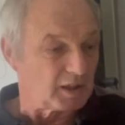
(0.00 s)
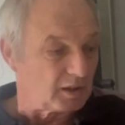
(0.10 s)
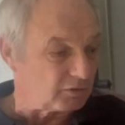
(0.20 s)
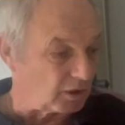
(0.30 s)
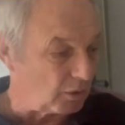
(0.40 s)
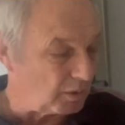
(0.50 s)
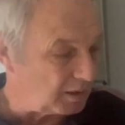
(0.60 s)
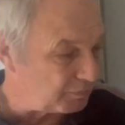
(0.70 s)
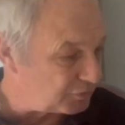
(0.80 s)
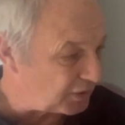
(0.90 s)
So
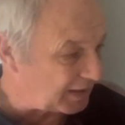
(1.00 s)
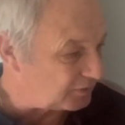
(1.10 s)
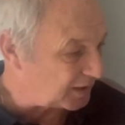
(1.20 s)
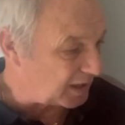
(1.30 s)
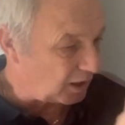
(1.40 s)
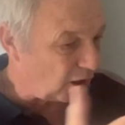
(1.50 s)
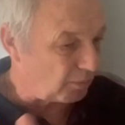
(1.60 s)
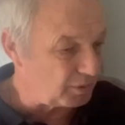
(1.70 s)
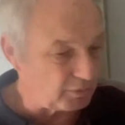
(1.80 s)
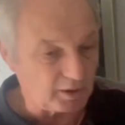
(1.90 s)
I'm trying to get
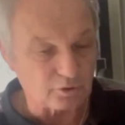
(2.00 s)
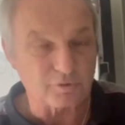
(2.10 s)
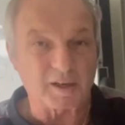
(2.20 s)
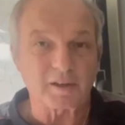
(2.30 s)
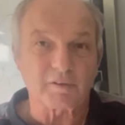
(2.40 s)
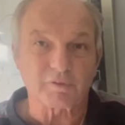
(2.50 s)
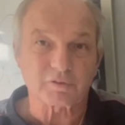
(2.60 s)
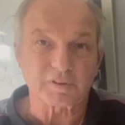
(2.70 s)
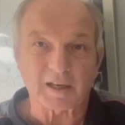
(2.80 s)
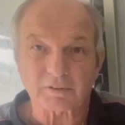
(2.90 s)
all my reels ready for
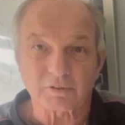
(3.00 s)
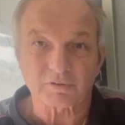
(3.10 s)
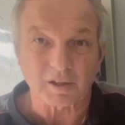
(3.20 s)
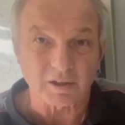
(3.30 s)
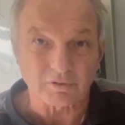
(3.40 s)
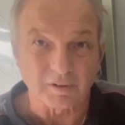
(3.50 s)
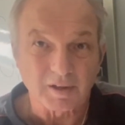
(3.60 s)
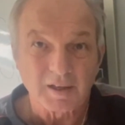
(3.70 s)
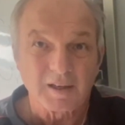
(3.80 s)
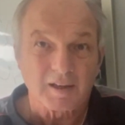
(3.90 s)
start of season.
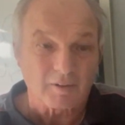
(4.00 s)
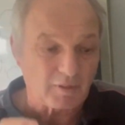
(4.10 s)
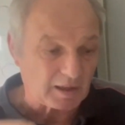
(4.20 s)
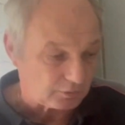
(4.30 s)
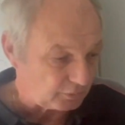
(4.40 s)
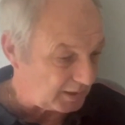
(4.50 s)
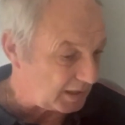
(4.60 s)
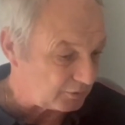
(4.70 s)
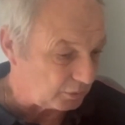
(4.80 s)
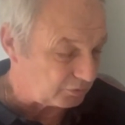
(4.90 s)
That's what
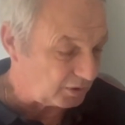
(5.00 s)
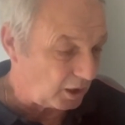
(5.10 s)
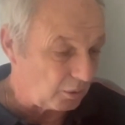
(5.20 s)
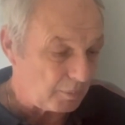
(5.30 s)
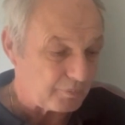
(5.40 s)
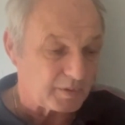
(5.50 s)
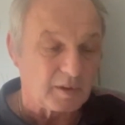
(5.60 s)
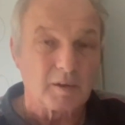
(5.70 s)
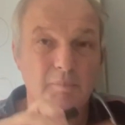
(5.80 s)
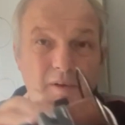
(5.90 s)
I do. So
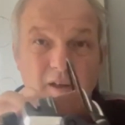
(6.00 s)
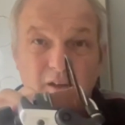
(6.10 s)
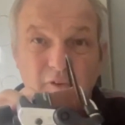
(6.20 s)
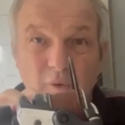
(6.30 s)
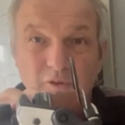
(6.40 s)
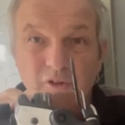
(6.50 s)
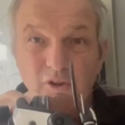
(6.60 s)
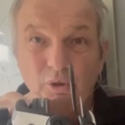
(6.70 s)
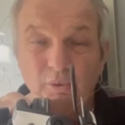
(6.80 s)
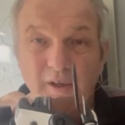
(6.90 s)
if you want a
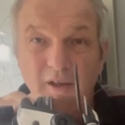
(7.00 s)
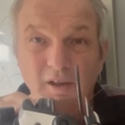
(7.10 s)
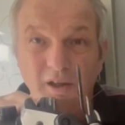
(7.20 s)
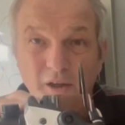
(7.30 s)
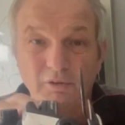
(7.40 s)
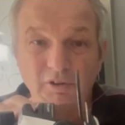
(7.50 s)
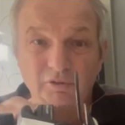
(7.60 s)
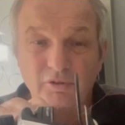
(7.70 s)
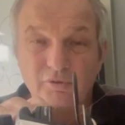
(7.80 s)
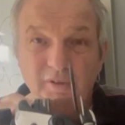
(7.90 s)
new reel, a long
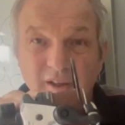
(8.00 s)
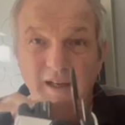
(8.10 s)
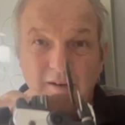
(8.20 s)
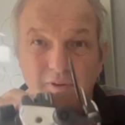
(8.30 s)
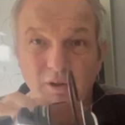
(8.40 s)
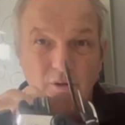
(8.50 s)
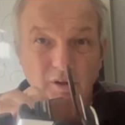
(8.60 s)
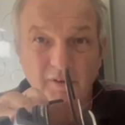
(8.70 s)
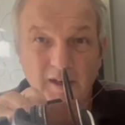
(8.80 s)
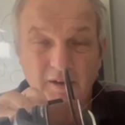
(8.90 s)
distance reel, have a look
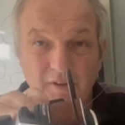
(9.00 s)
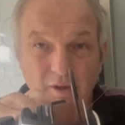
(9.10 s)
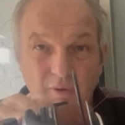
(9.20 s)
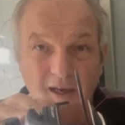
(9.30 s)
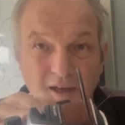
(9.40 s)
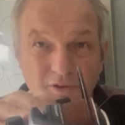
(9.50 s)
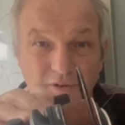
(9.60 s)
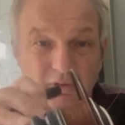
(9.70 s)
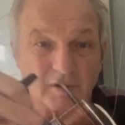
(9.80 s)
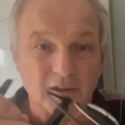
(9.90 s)
at that, the
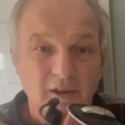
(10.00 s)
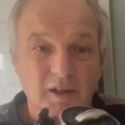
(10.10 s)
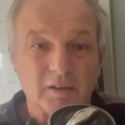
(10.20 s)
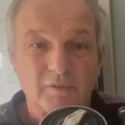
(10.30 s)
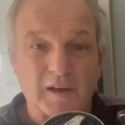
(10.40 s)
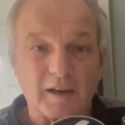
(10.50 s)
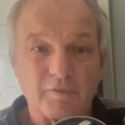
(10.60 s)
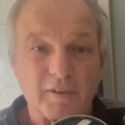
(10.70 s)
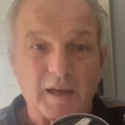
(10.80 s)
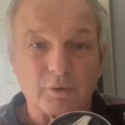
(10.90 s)
Horizon
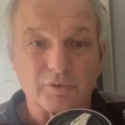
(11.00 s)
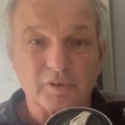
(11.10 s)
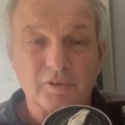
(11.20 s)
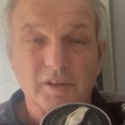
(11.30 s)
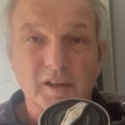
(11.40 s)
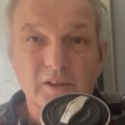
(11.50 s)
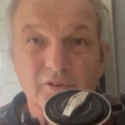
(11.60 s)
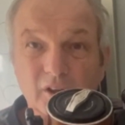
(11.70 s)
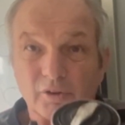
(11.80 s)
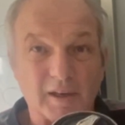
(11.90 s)
5000.
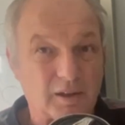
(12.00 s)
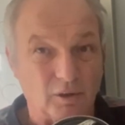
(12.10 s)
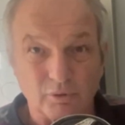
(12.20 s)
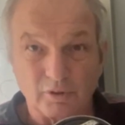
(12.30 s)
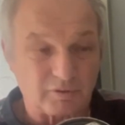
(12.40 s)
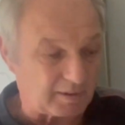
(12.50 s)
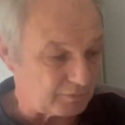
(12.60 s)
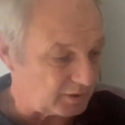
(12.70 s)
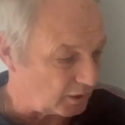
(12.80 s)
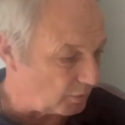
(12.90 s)
It's a cracker, under
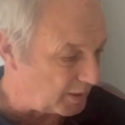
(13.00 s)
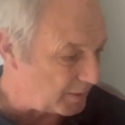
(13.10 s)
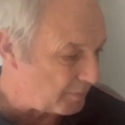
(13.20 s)
70 quid.